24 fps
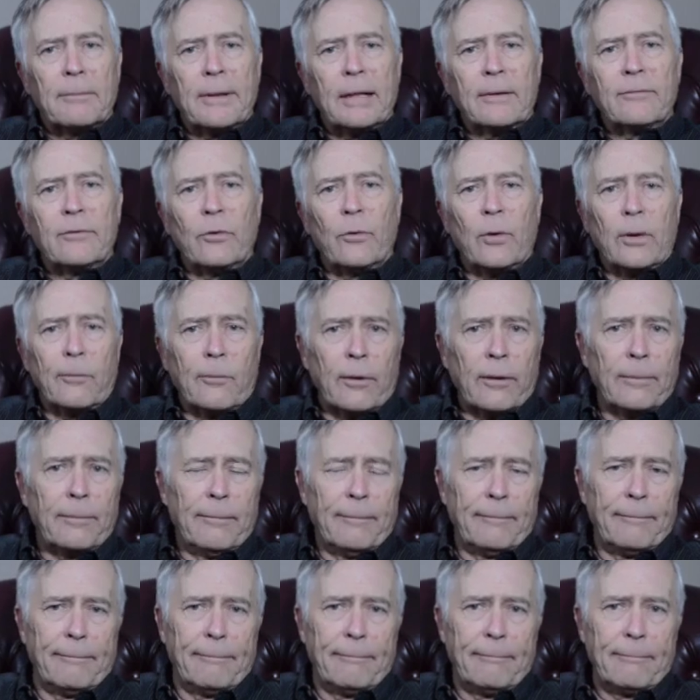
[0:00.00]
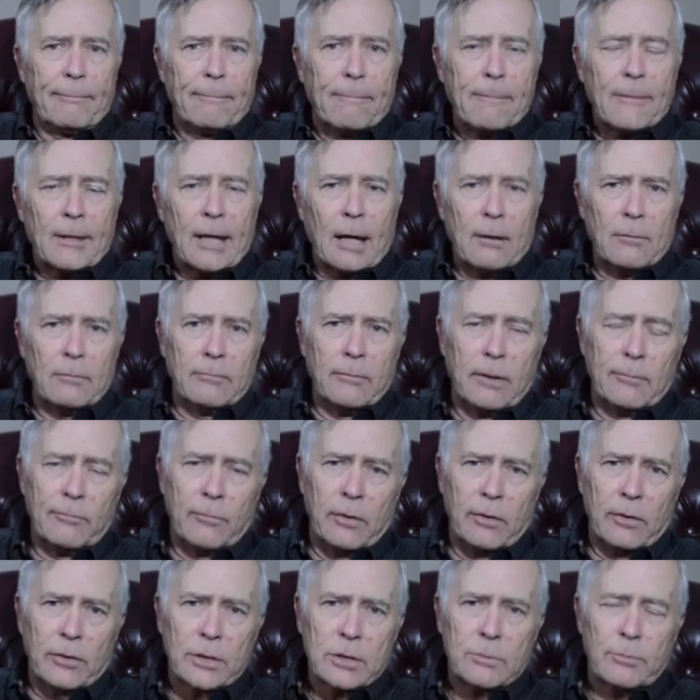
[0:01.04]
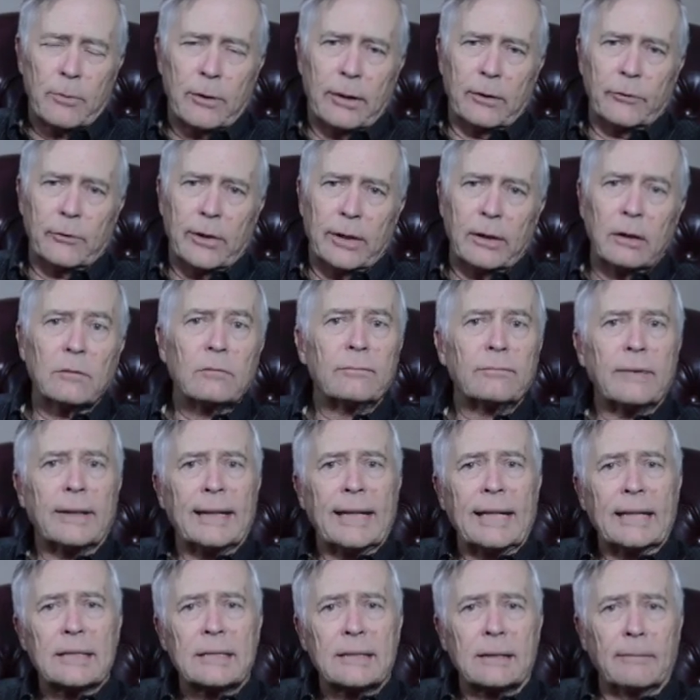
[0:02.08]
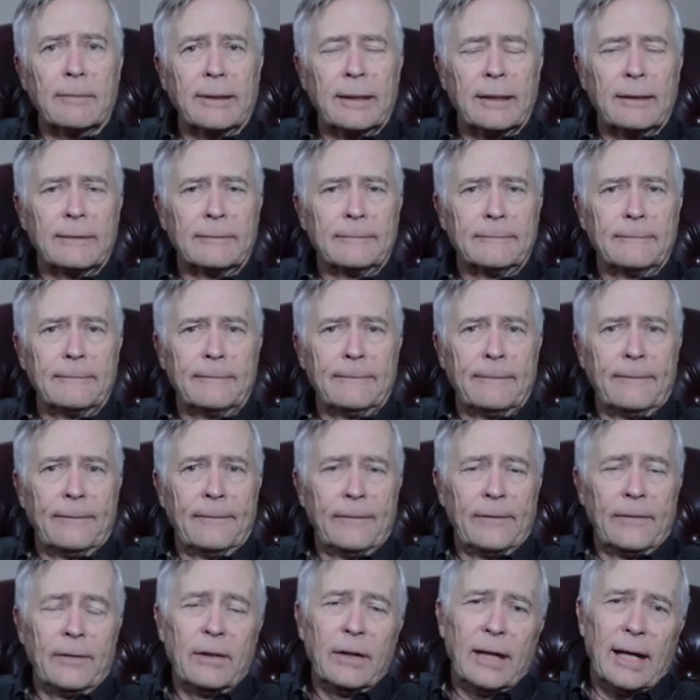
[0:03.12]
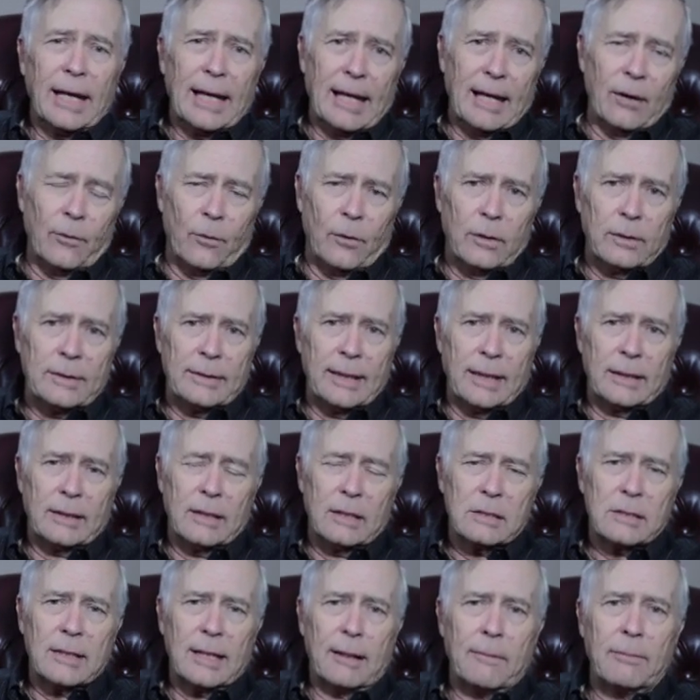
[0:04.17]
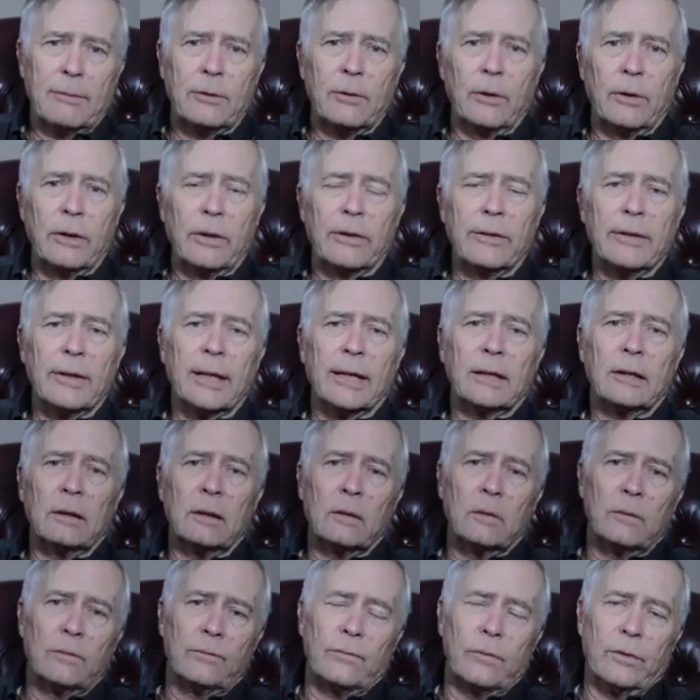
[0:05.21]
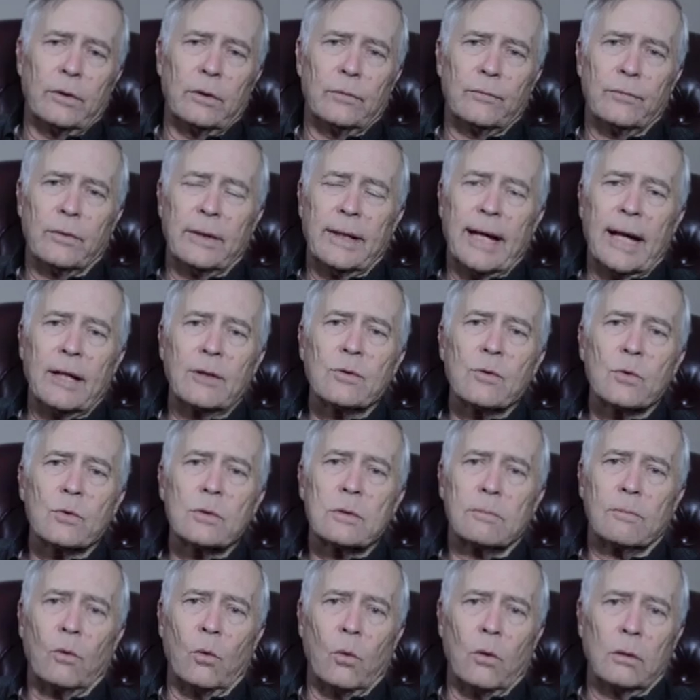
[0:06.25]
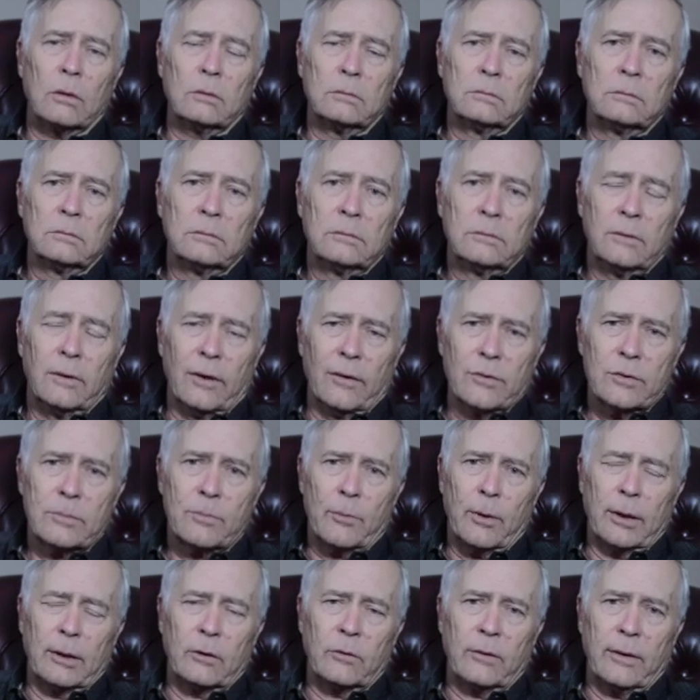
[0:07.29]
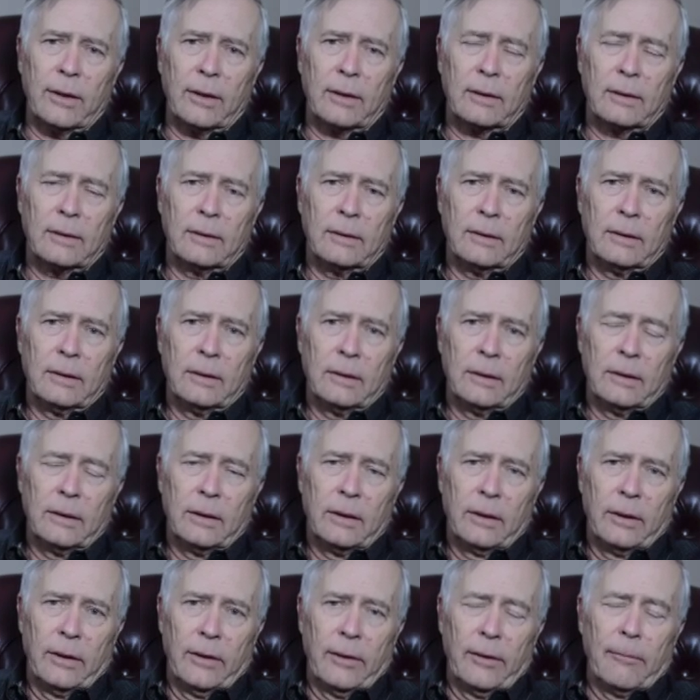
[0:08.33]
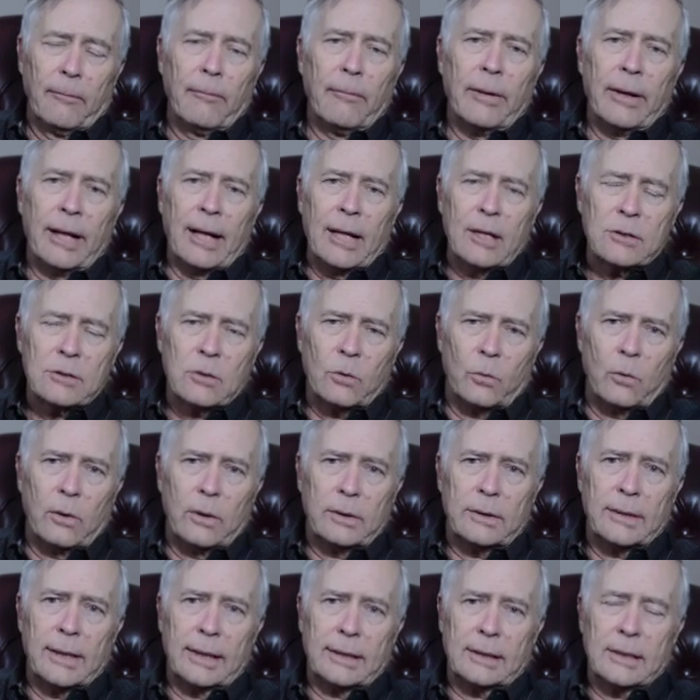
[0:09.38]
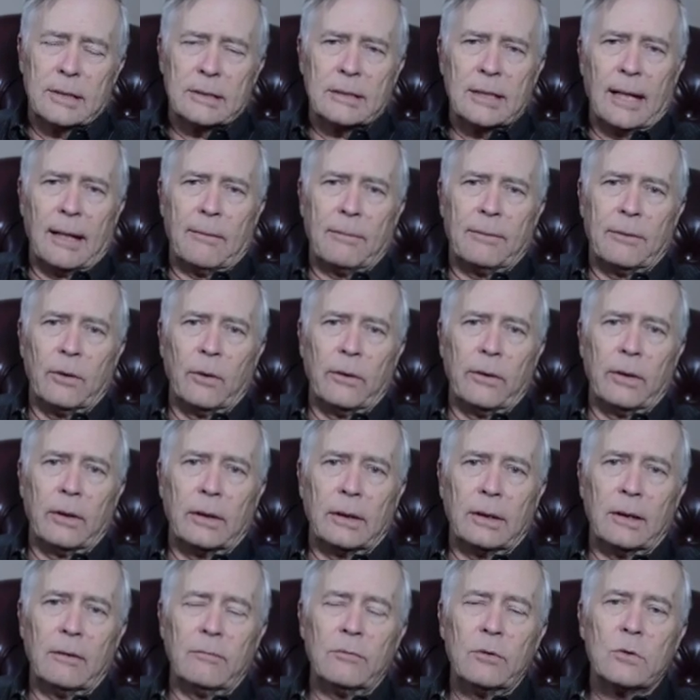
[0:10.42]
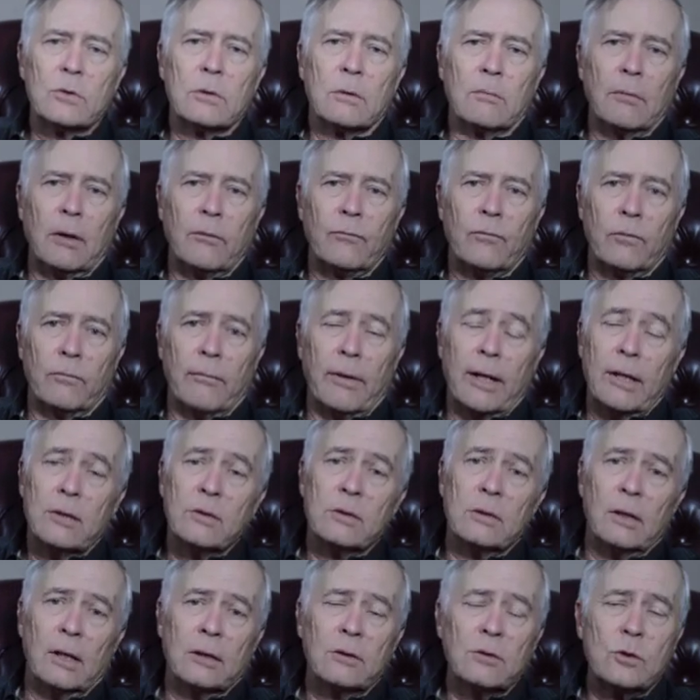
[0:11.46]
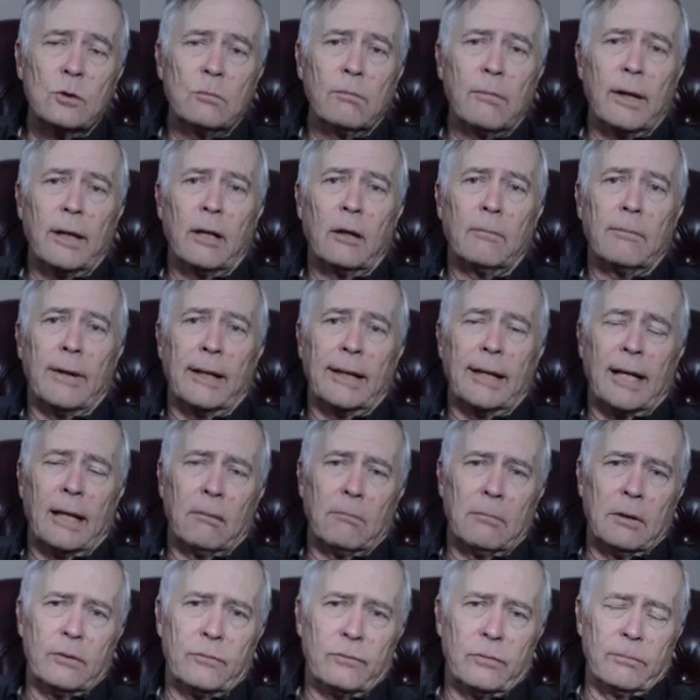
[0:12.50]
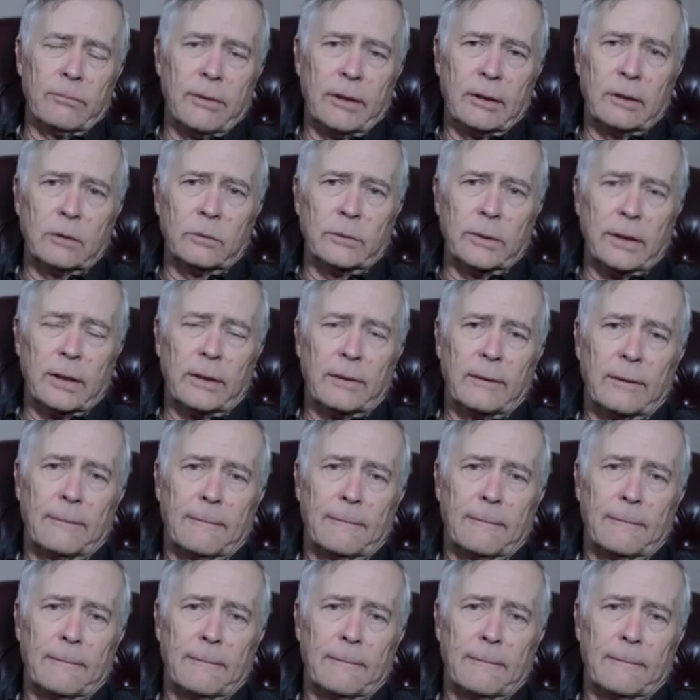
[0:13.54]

David Reamer. I'm a member of the Spring Creek Finance Committee, and I want to take this opportunity to thank you for your financial support of Spring Creek. But I also want to take this opportunity to give you some information that you may or may not be familiar with.